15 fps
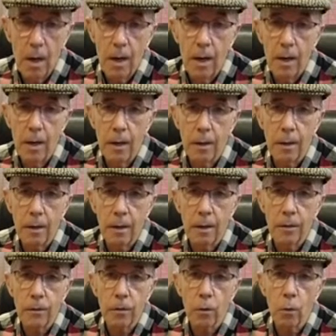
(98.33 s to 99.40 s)
And
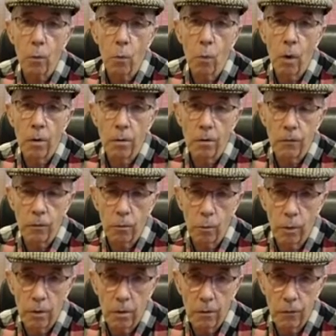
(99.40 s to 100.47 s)
it's a wonderful,
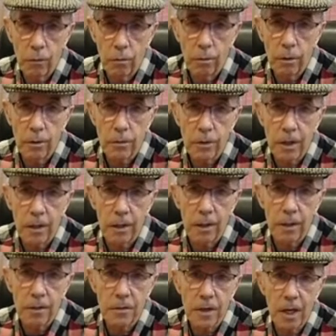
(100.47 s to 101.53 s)
wonderful
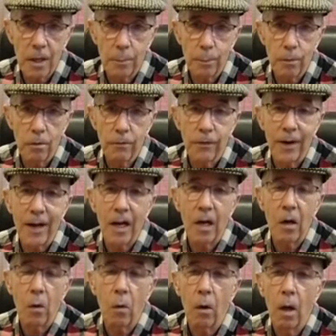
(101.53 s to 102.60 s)
example of
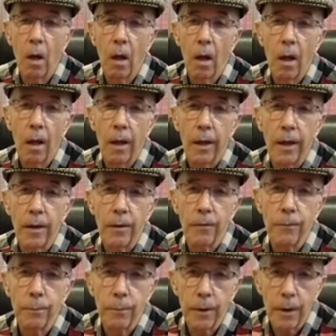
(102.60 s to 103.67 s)
how
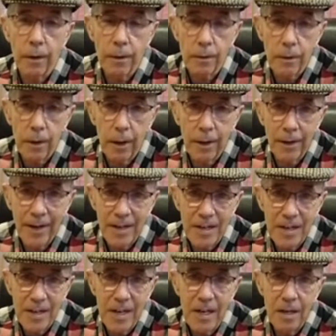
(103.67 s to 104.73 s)
an
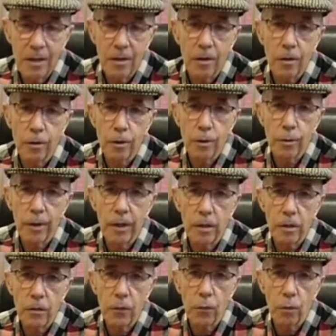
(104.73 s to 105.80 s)
idea could
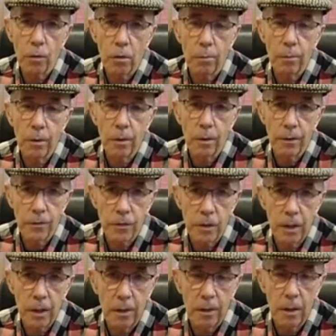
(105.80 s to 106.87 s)
transform a
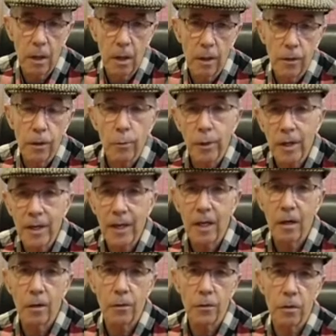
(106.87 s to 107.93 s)
state. There were
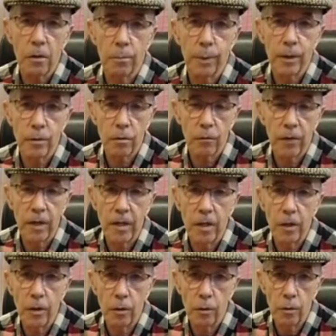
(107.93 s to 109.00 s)
canals in Pennsylvania
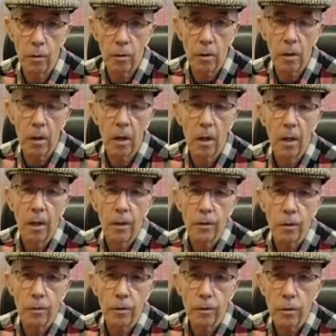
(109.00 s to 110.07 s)
and New York,
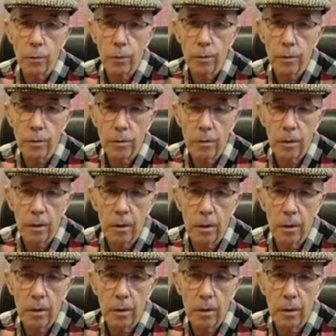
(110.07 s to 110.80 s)
so this was